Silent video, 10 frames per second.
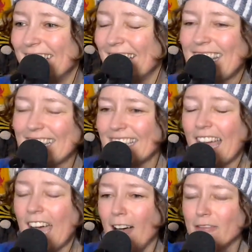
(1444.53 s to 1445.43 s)
He didn't
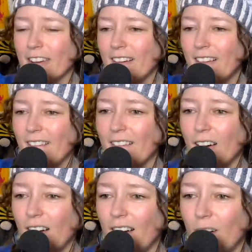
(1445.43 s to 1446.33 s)
have
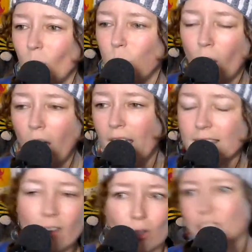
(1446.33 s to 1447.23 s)

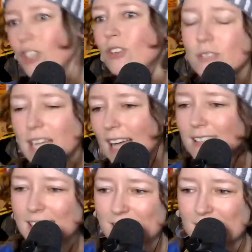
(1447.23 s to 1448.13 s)
one or two
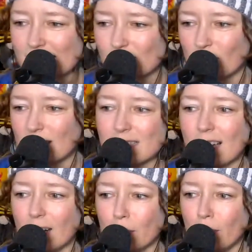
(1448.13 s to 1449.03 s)
dalliances with this
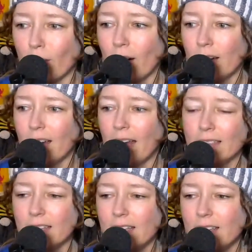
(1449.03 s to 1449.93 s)
kind of porn
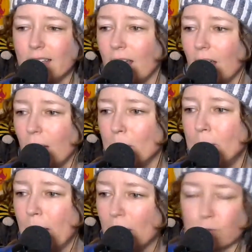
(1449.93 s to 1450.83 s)
and then
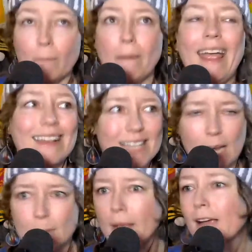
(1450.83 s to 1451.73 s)
repent
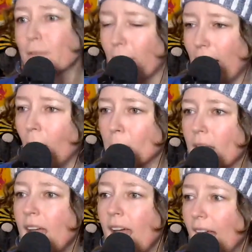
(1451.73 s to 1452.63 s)
and beg for help
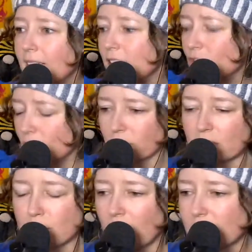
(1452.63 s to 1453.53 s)
and do the
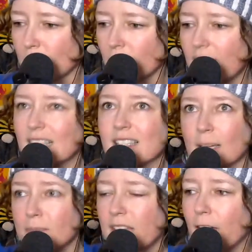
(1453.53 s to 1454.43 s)
responsible thing and
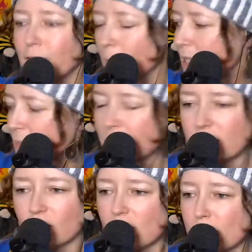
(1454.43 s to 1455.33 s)
step down from his
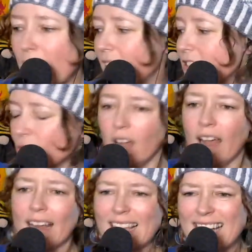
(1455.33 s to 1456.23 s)
position as pastor
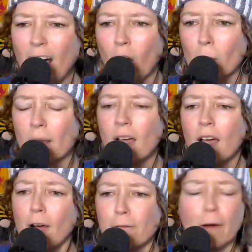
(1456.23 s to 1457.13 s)
and get help
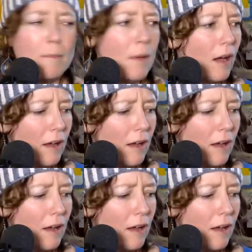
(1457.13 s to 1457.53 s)
from